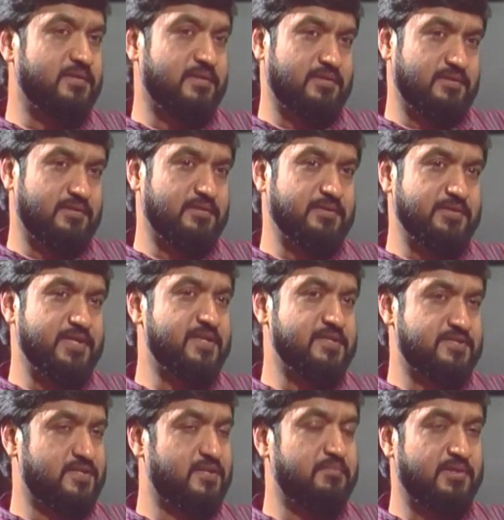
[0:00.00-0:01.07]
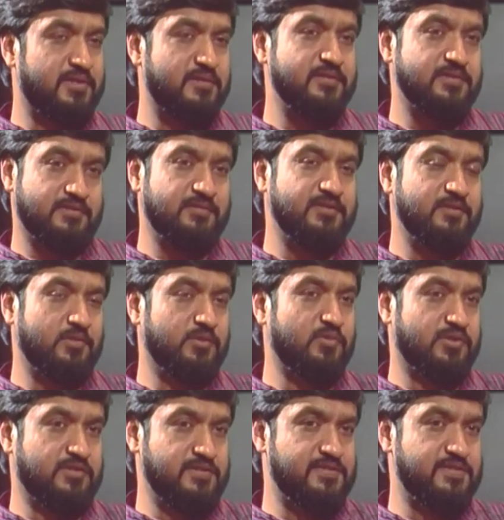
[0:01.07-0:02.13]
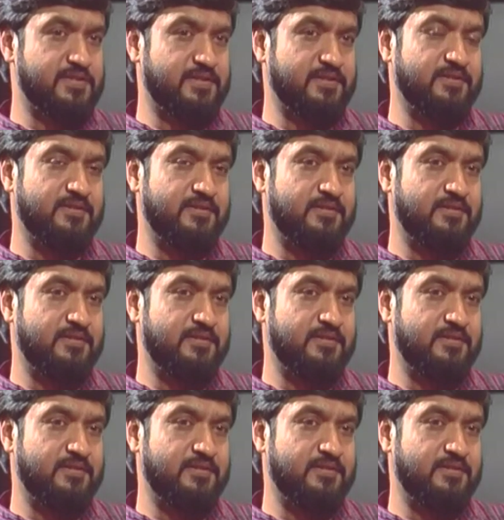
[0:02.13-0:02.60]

agree with what he's saying.